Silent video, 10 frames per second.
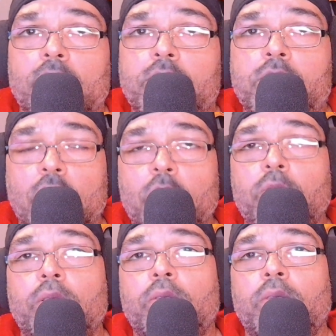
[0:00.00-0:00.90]
Don't
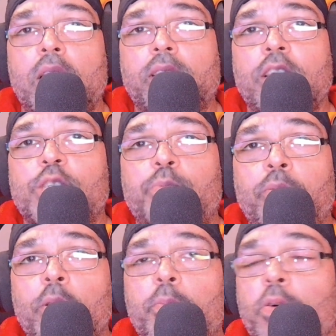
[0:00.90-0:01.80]
let these
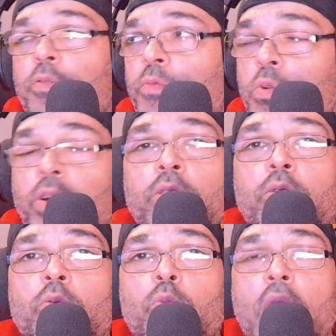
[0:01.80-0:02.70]
people fool
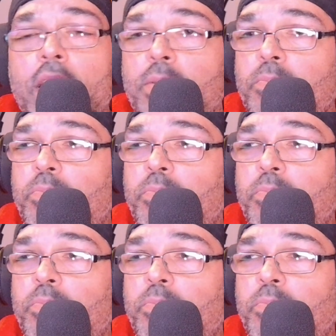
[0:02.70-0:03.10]
you. White